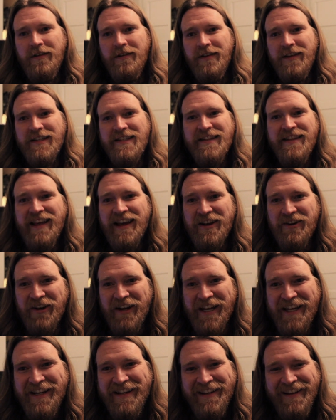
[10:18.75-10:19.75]
Isn't that
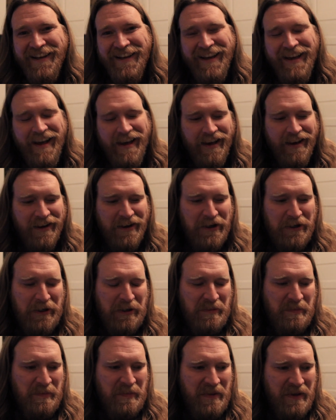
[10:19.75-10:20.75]
great?
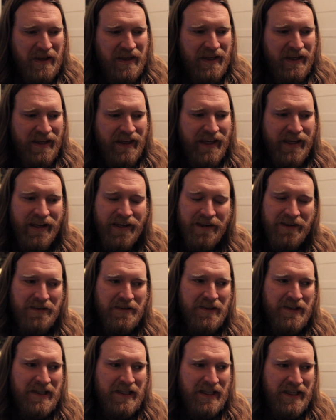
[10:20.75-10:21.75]
And